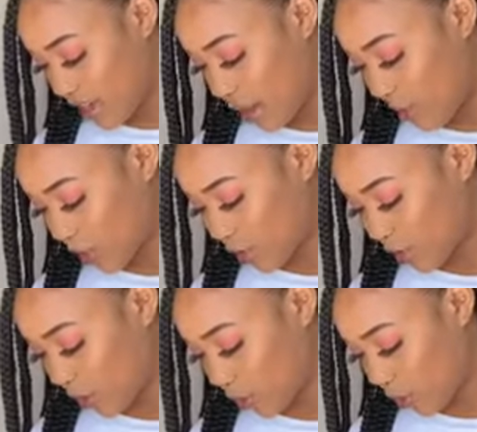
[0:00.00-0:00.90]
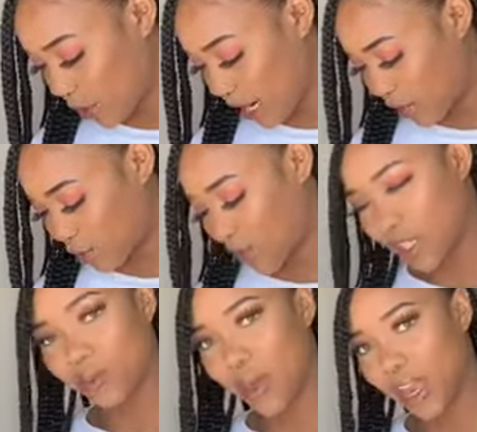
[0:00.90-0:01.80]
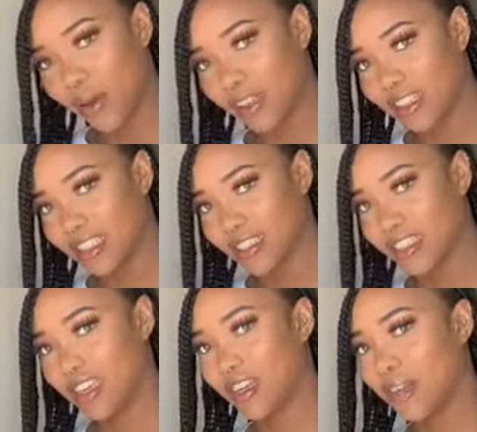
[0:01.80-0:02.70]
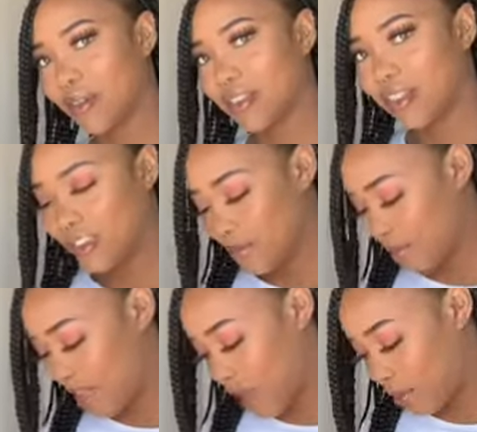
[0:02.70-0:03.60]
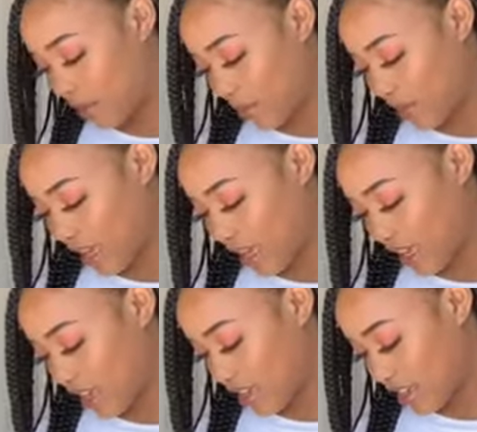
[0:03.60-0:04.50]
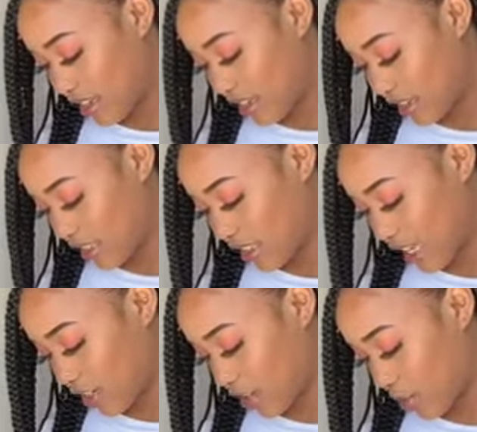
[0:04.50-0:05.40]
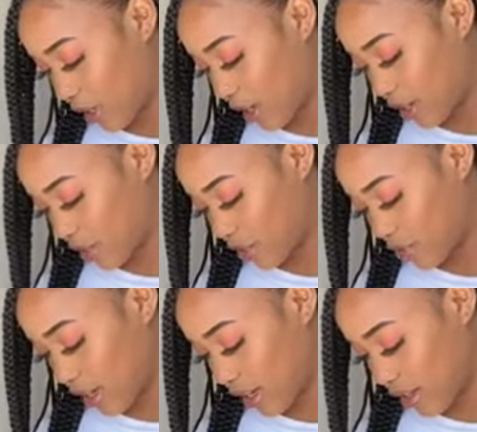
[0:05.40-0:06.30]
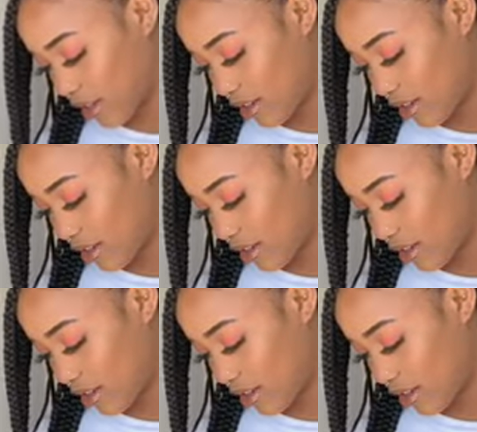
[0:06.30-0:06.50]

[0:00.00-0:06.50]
actually starting to wonder how transparent this is gonna be able to be, because it's actually pretty concentrated.